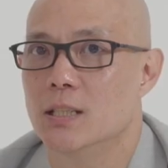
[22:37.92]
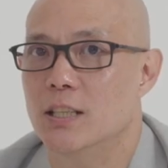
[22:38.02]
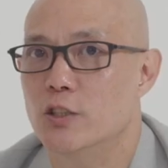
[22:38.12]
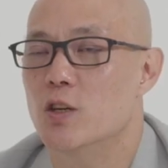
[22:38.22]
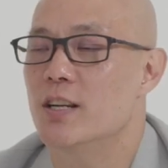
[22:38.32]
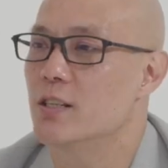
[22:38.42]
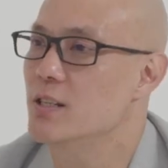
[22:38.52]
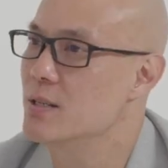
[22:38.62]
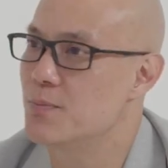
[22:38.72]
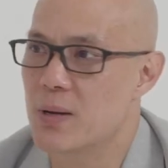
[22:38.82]
They should actually
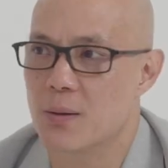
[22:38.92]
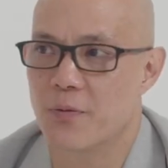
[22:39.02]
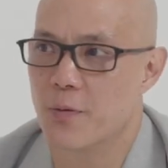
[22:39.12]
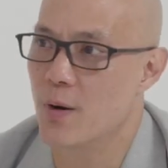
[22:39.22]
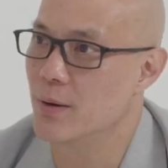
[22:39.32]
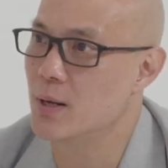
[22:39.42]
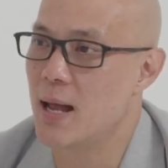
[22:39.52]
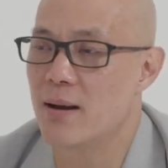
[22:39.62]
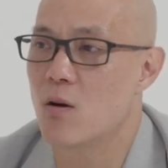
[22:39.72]
just pick up the phone and